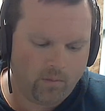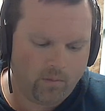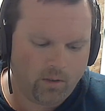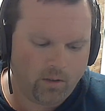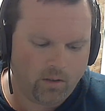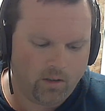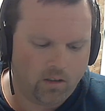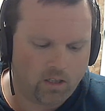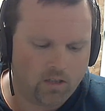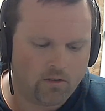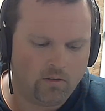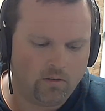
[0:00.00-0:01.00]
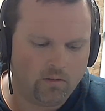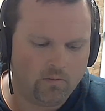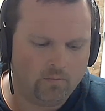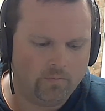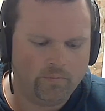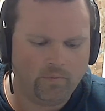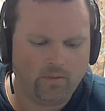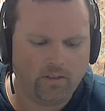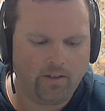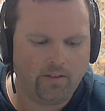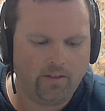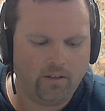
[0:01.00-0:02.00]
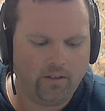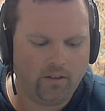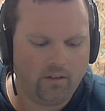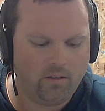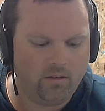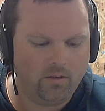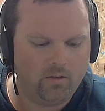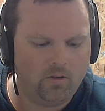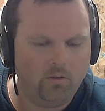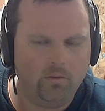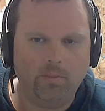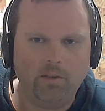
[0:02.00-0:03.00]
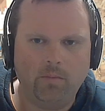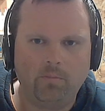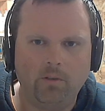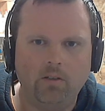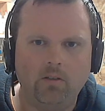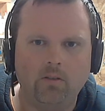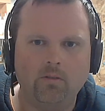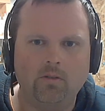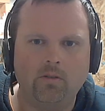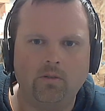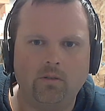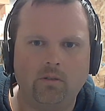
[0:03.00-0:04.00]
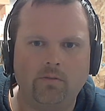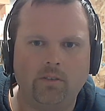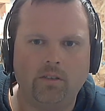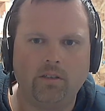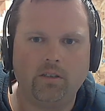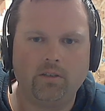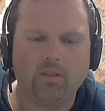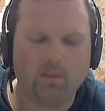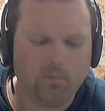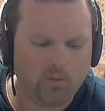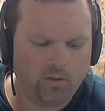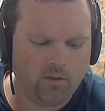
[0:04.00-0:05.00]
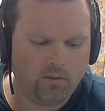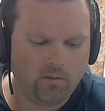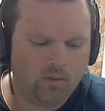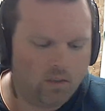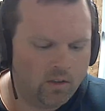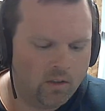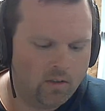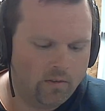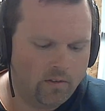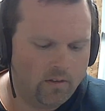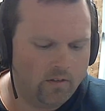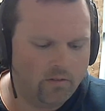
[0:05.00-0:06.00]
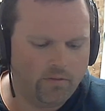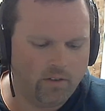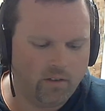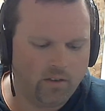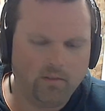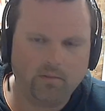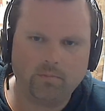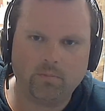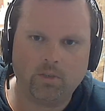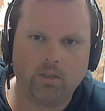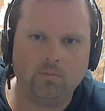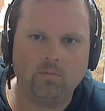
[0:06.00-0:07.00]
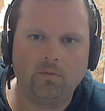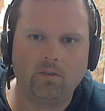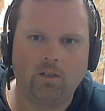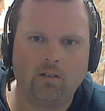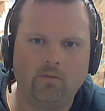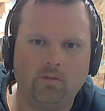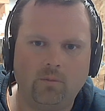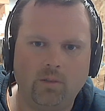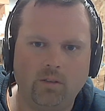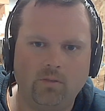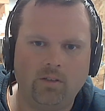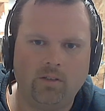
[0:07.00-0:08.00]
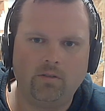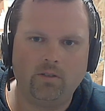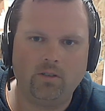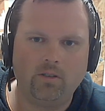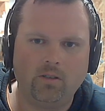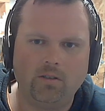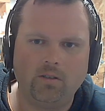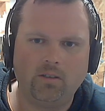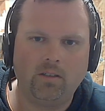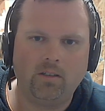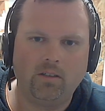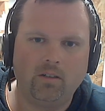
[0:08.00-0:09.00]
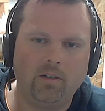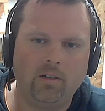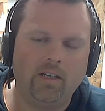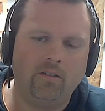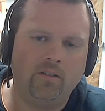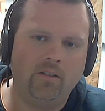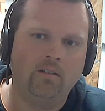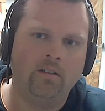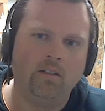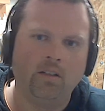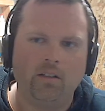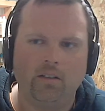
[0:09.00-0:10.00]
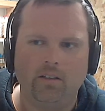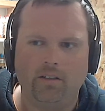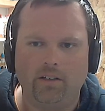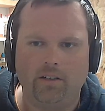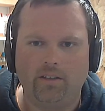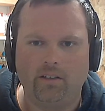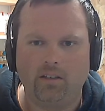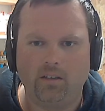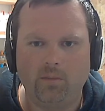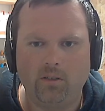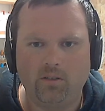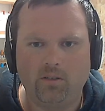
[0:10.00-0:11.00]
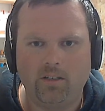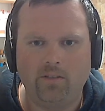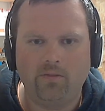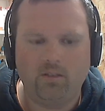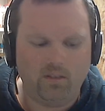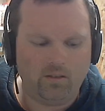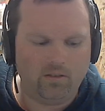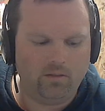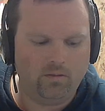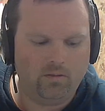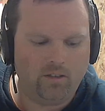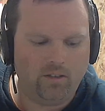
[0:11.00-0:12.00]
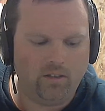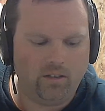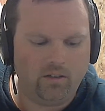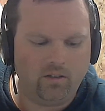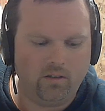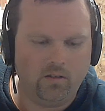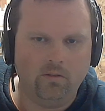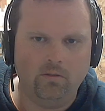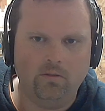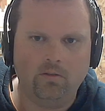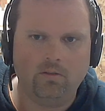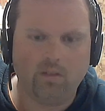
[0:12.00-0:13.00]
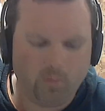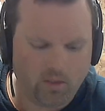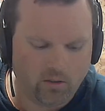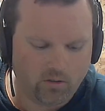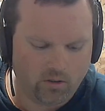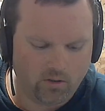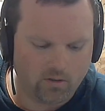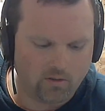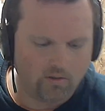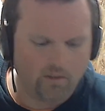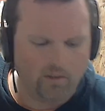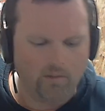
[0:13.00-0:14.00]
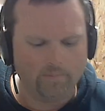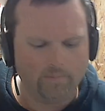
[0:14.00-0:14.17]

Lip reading: But also, I think those two would be pretty close to a very good substitute. If something's calling for real flavor sugar cookie and you don't have it, I think it'd be safe to say that you could use Capella Sugar Cookie